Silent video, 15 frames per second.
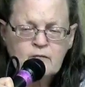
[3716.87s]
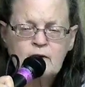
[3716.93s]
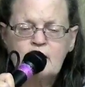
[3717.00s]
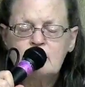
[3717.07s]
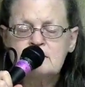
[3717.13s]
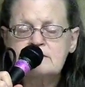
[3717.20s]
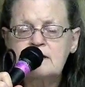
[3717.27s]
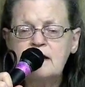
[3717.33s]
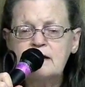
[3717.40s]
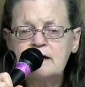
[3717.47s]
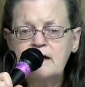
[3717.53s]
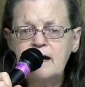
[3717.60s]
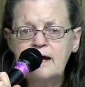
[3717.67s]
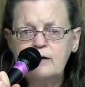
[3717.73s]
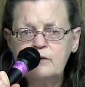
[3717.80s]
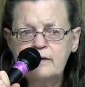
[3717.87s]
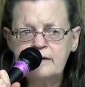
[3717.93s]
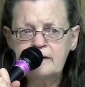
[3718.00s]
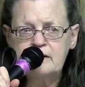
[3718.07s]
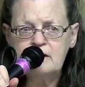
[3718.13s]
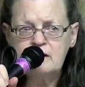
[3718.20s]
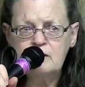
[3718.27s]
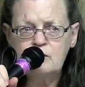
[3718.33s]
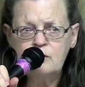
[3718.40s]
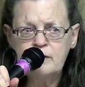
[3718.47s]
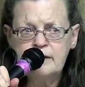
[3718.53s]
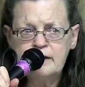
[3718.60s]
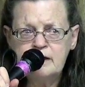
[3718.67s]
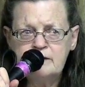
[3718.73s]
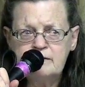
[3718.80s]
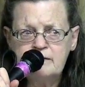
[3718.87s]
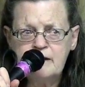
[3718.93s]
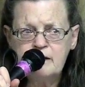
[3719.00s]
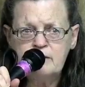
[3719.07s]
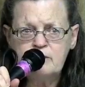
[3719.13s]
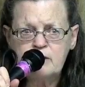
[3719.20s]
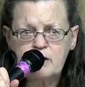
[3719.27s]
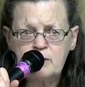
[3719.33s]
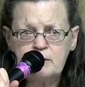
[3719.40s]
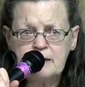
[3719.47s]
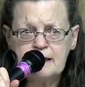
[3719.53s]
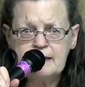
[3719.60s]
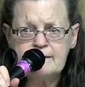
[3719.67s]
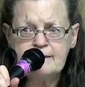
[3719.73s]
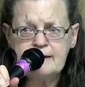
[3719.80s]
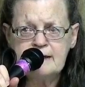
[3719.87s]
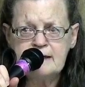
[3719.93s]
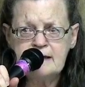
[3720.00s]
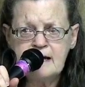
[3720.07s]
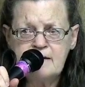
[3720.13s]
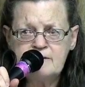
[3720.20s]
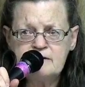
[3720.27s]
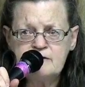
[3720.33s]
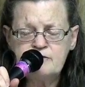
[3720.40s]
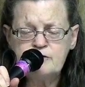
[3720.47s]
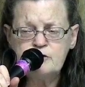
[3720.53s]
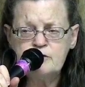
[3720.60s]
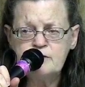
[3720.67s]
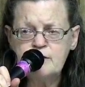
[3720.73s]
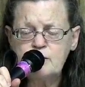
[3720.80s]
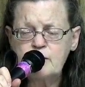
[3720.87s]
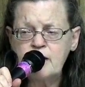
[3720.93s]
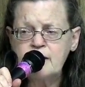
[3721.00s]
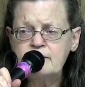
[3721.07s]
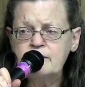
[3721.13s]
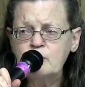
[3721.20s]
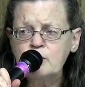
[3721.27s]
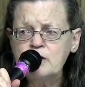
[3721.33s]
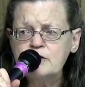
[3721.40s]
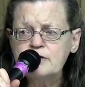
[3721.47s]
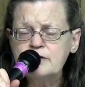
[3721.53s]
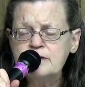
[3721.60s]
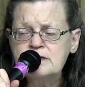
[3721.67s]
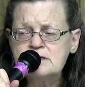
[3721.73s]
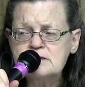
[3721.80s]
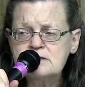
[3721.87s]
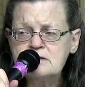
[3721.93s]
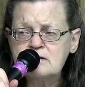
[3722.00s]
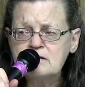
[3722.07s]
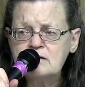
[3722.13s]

You know, it's kind of like when when they were complaining they didn't have any food and they were out in the wilderness,